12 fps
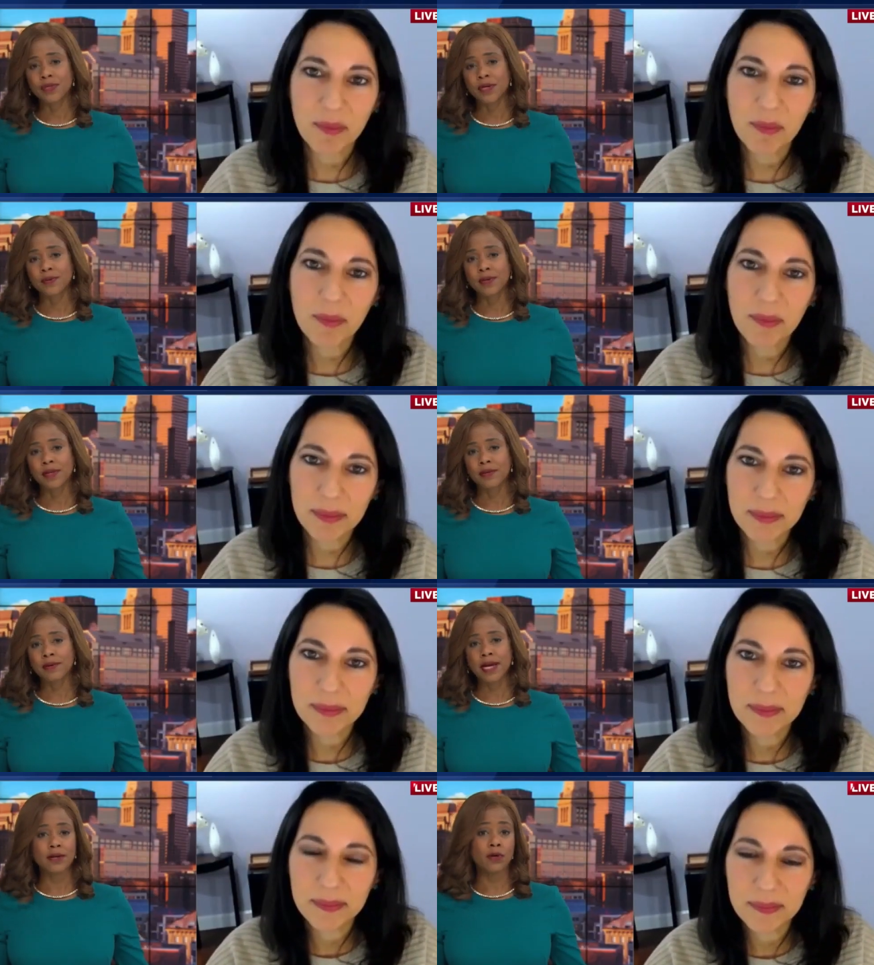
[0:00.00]
Speaker 1: know,
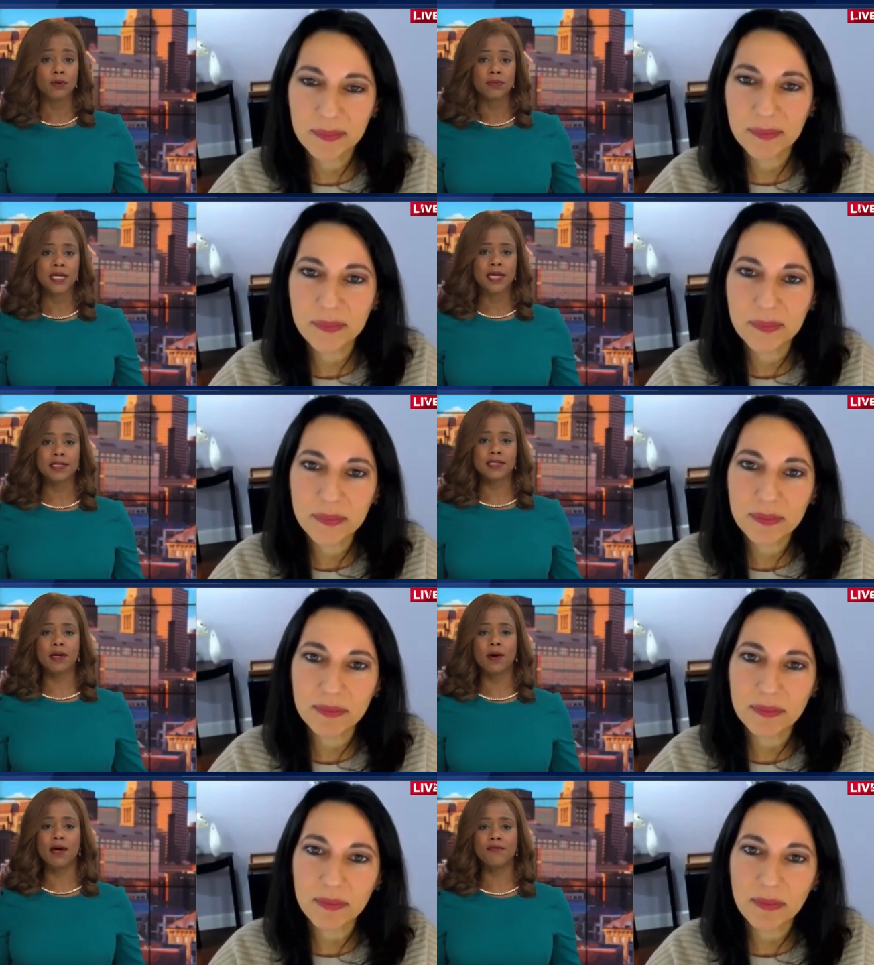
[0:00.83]
other at-home
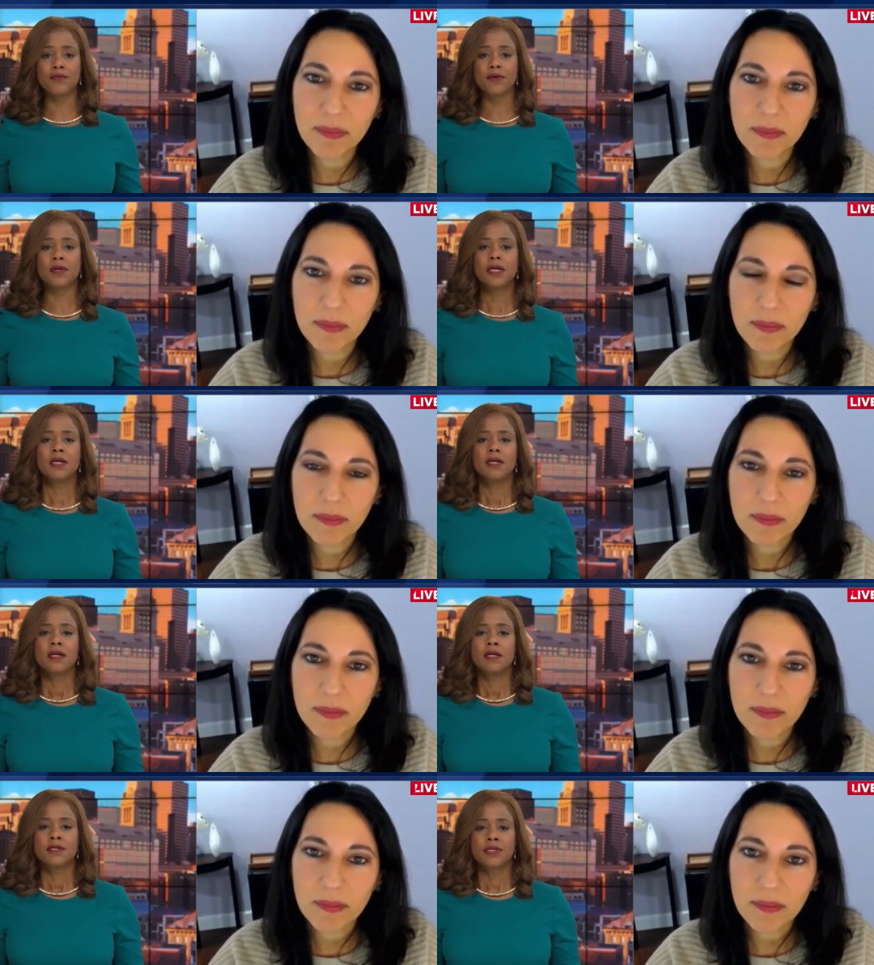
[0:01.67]
tests offer
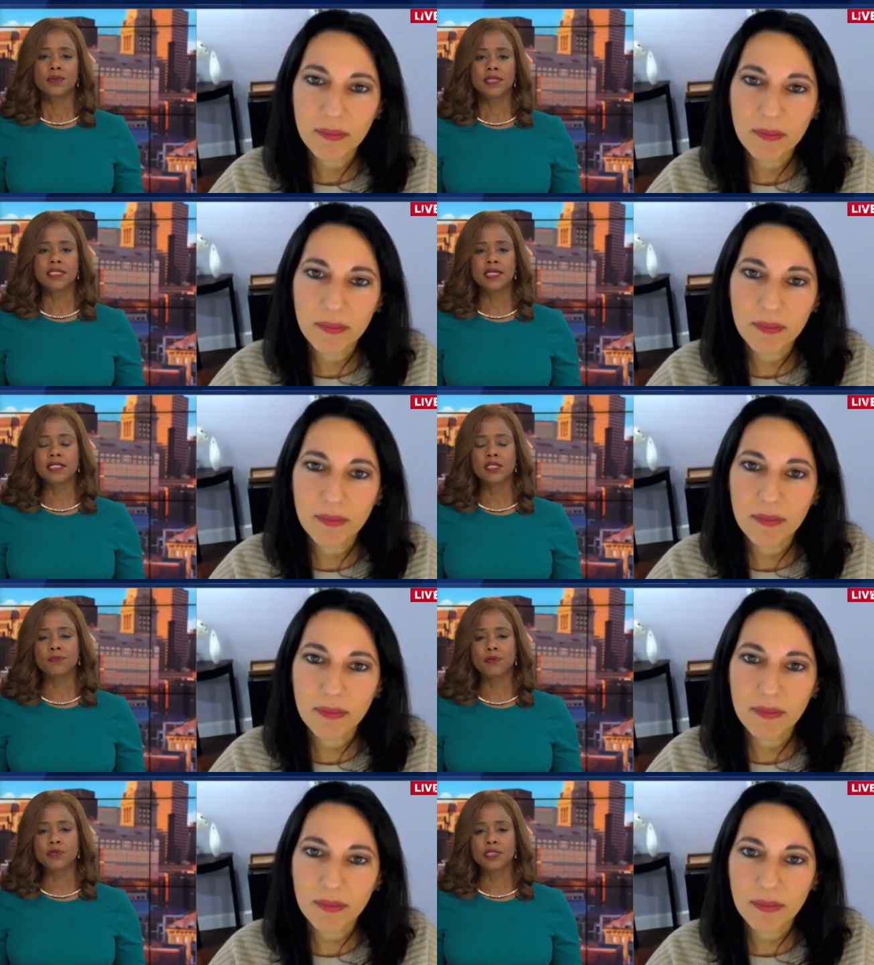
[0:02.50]
to assess
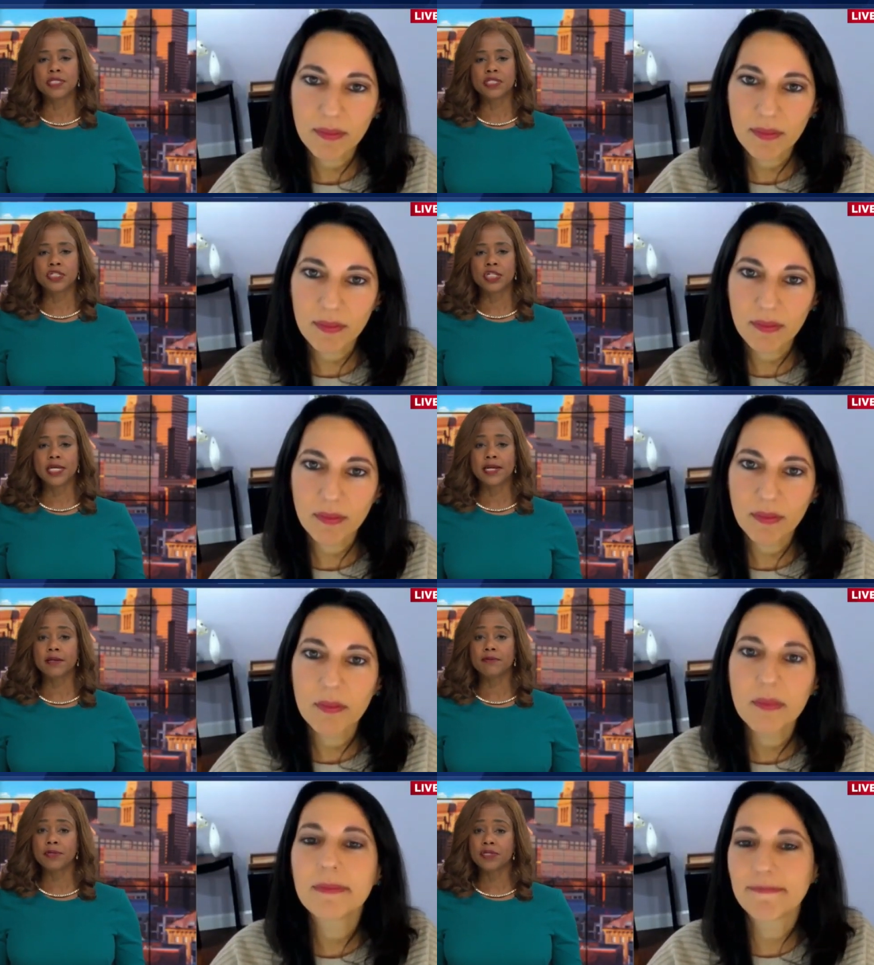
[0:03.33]
a person's
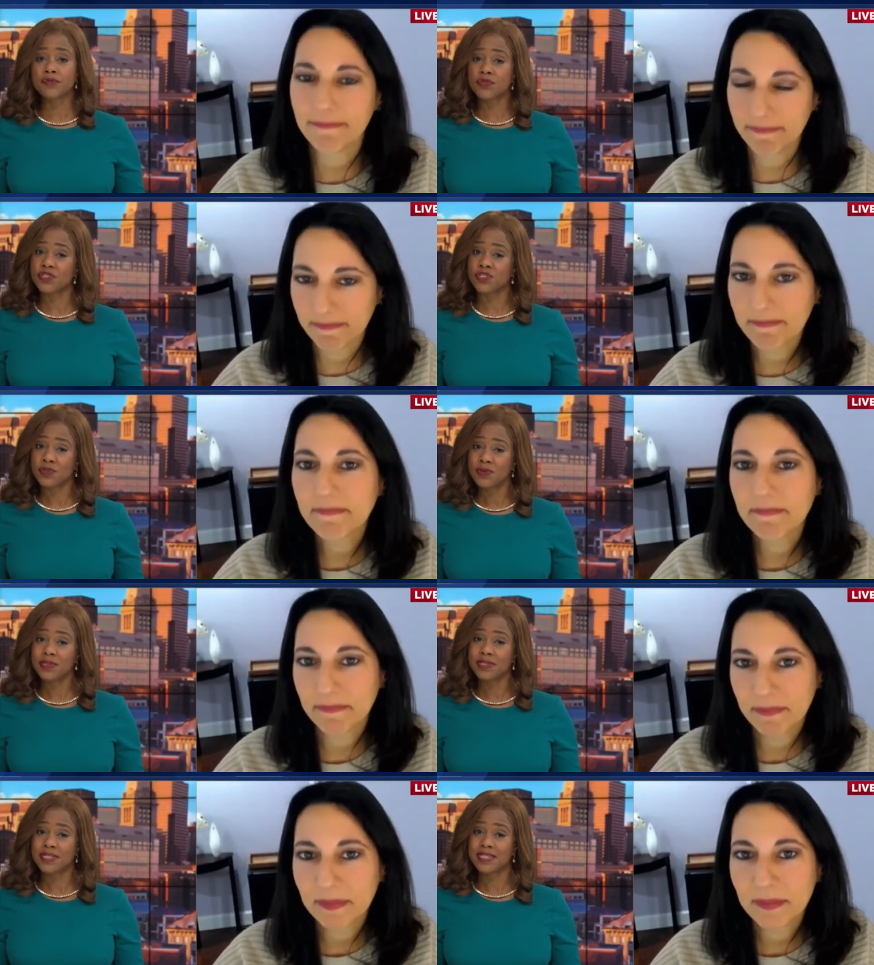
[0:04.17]
genetic risk for
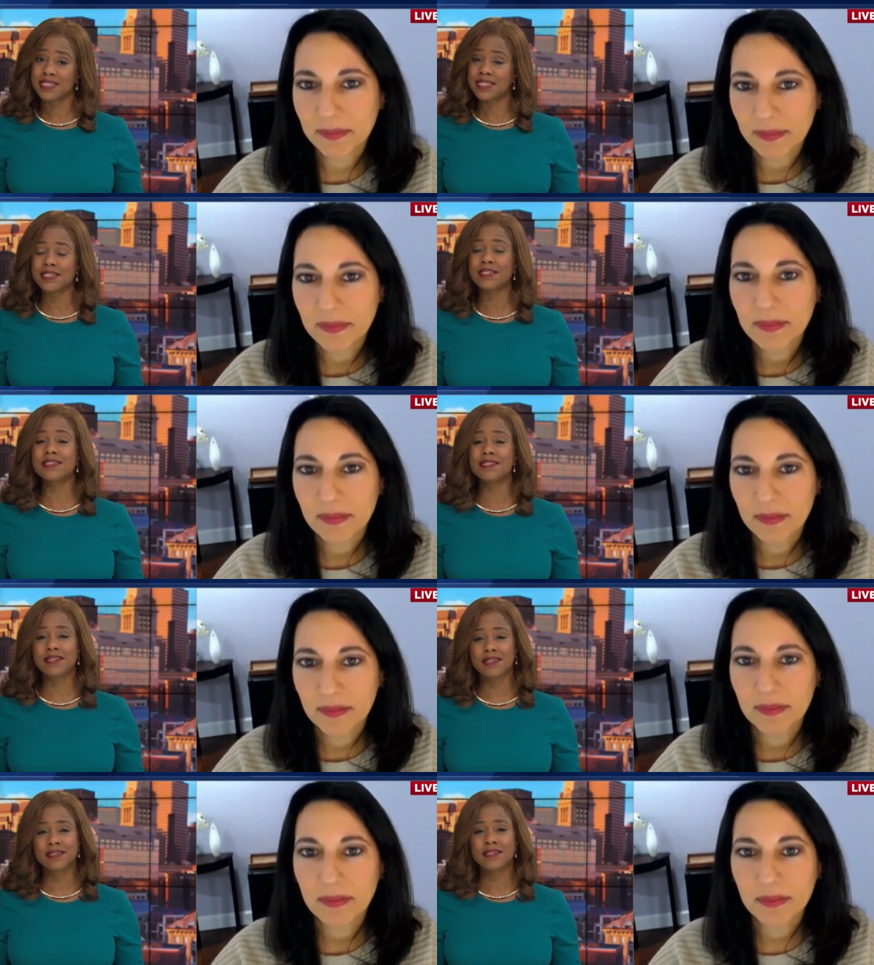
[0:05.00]
certain diseases
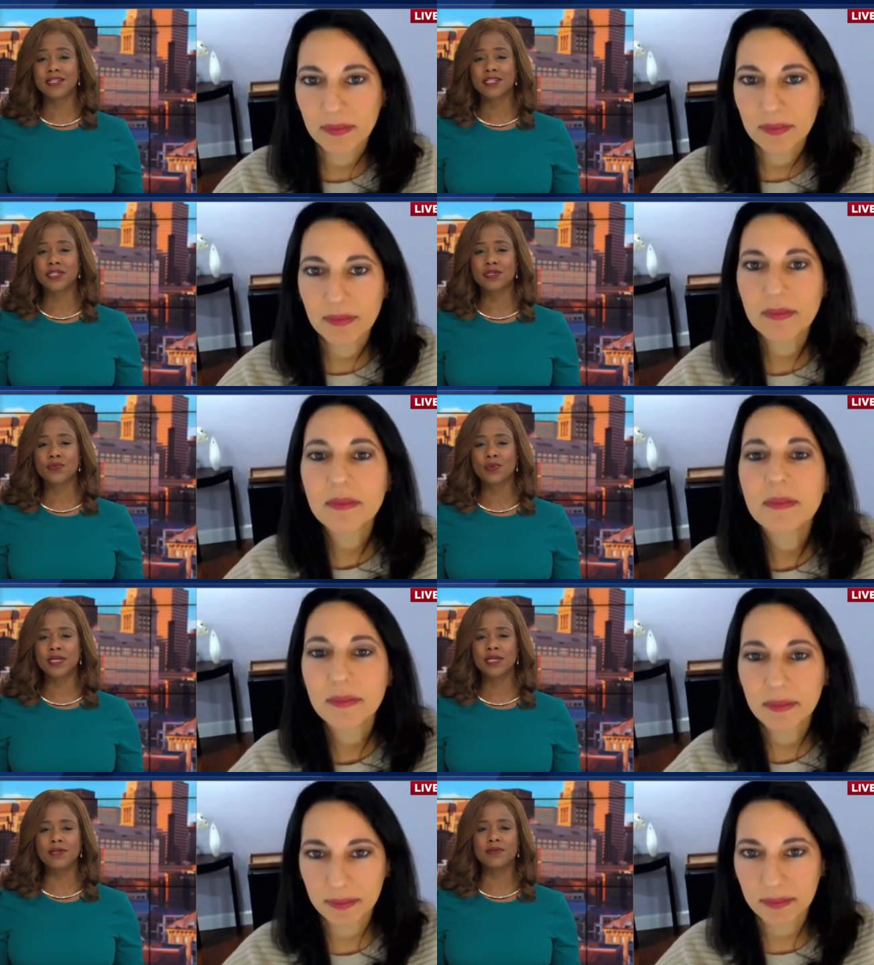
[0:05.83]
and conditions.
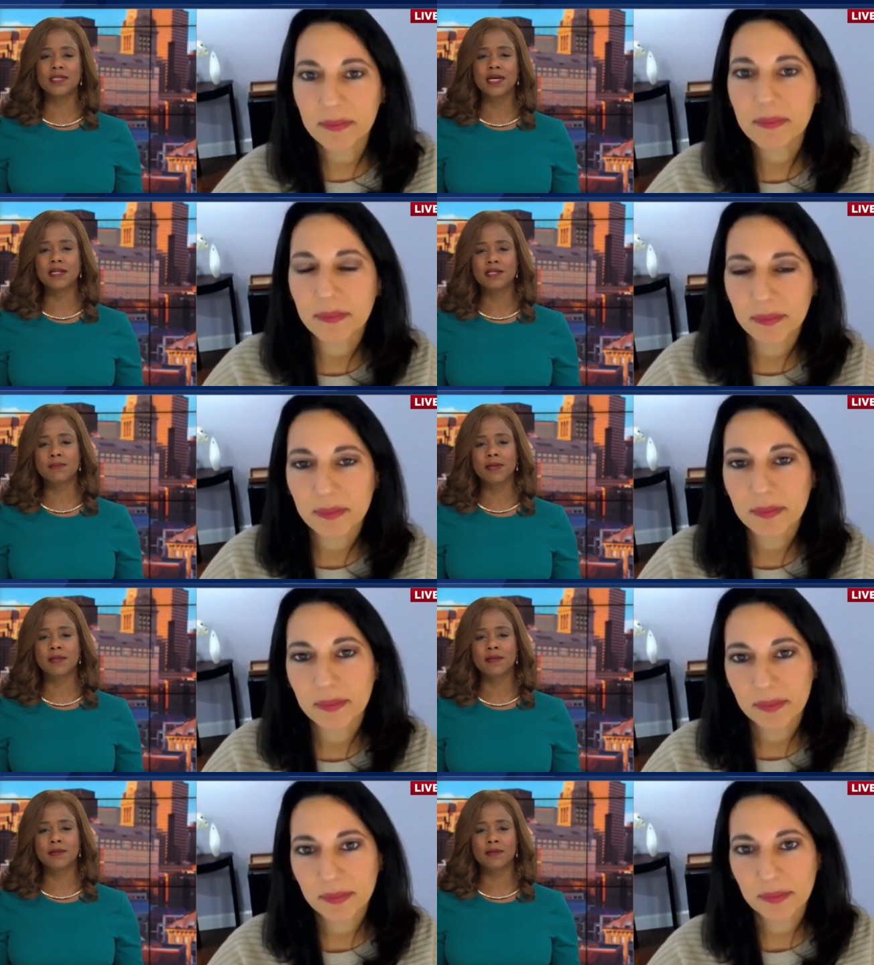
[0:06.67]
What can you tell us
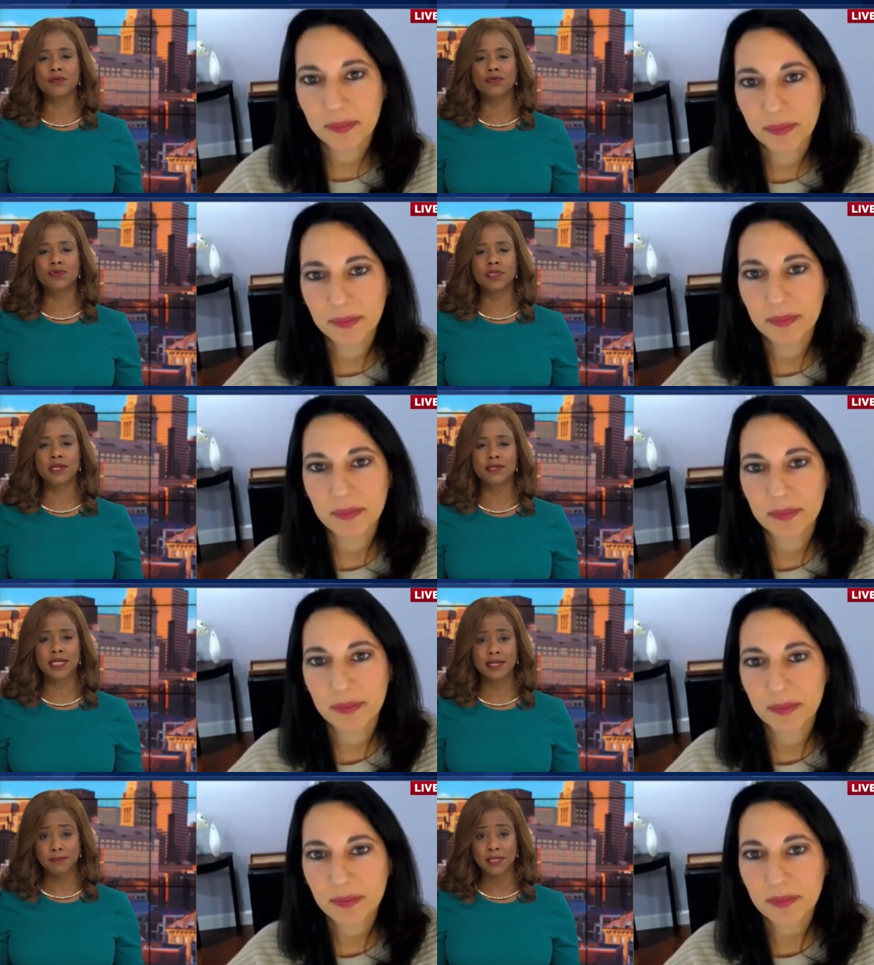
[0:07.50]
about those
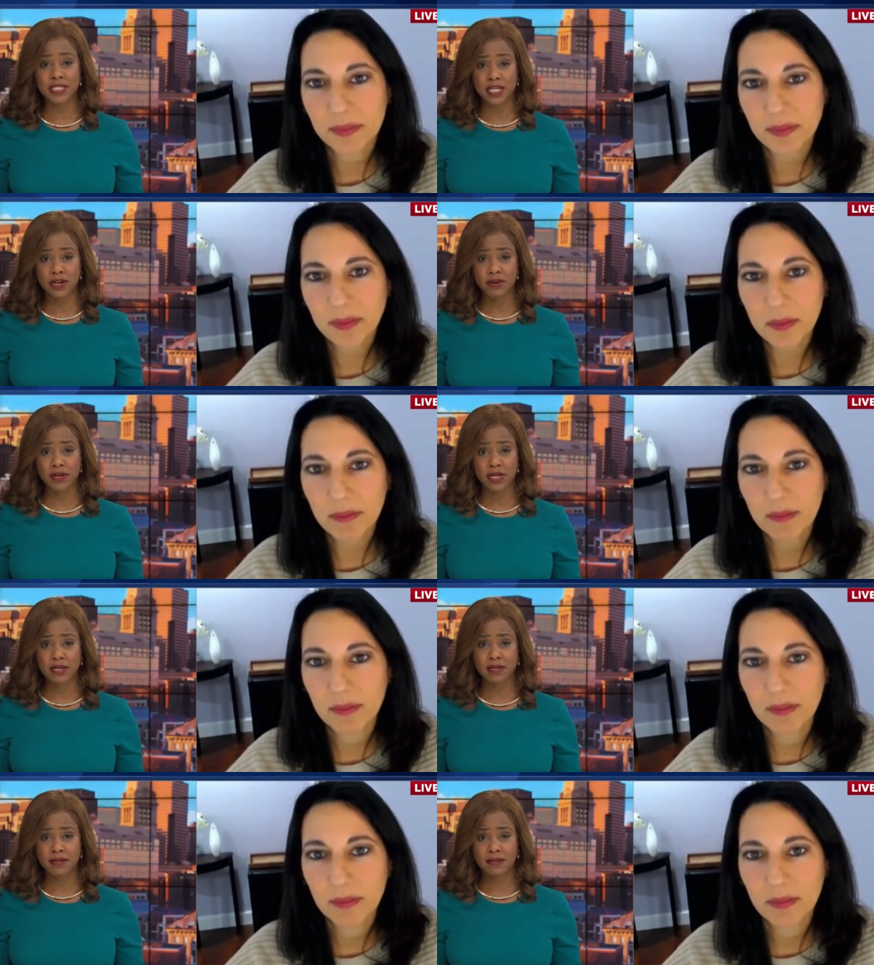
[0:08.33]
results? That could be scary.